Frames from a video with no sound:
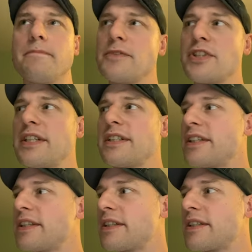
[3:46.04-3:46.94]
Trying to
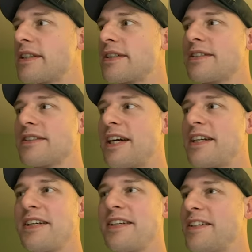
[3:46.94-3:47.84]
think,
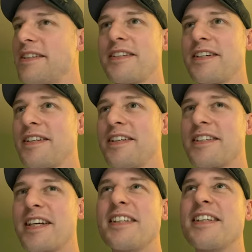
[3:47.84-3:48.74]
it's
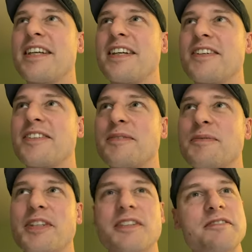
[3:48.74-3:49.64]
kind of late here, so I'm
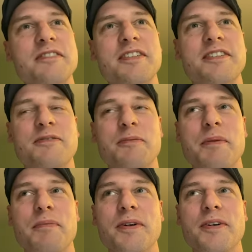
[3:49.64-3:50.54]
trying to
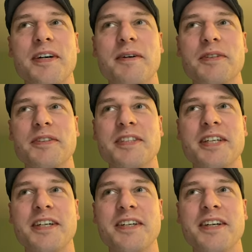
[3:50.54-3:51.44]
remember. I'm a little
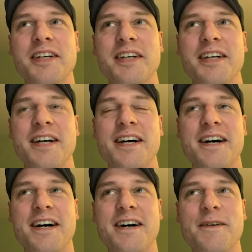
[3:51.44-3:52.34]
tired.
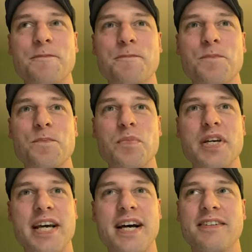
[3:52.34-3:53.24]
I'll
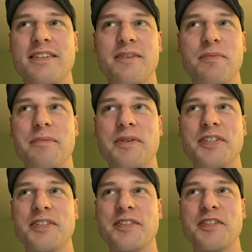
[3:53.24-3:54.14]
probably
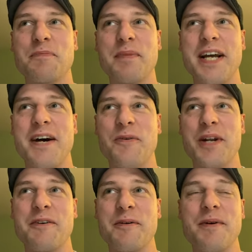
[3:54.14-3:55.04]
just spit out what
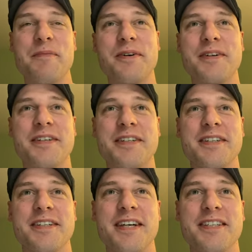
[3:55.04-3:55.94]
I remember
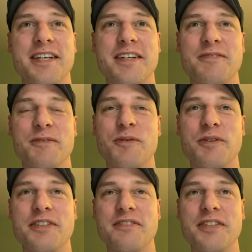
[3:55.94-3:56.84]
as I
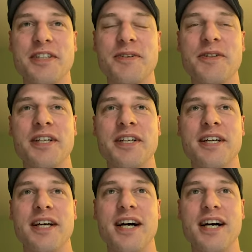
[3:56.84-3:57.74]
record this video.
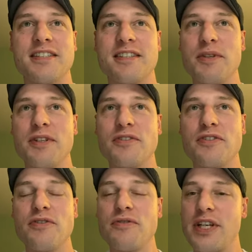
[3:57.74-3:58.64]
Some of those
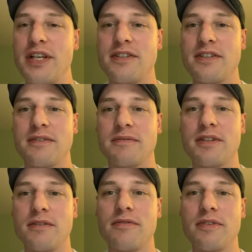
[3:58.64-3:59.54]
new changes, I'm going
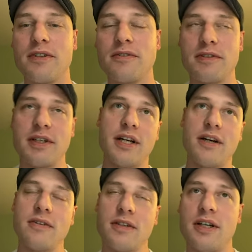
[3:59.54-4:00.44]
to go over those right now,